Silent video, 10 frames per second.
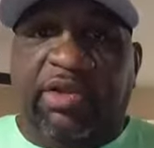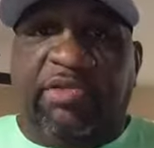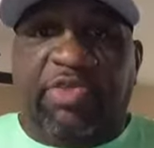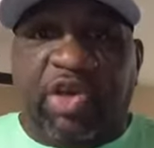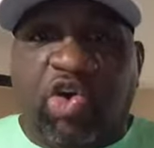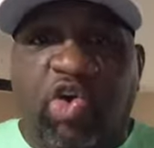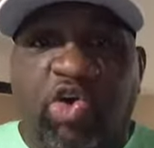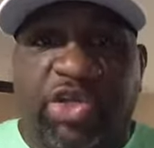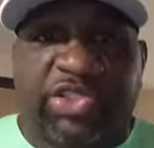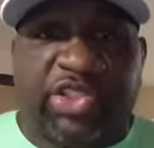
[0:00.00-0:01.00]
the
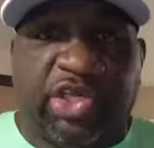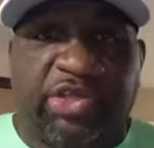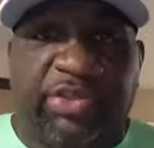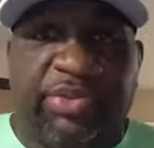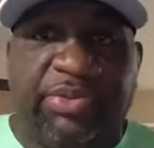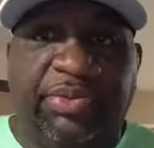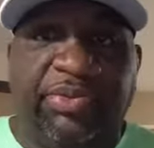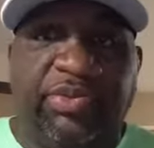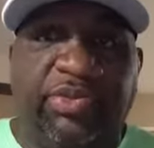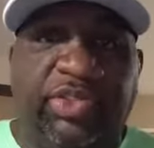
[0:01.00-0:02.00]
cornerstone
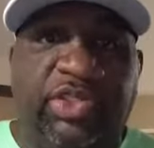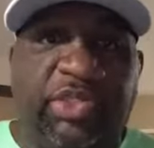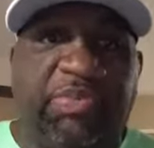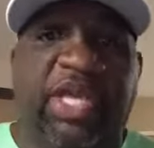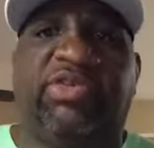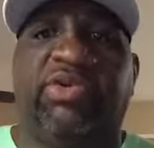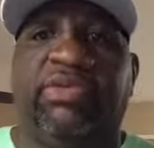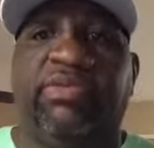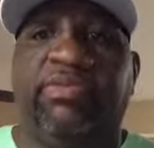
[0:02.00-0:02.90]
to breakthrough.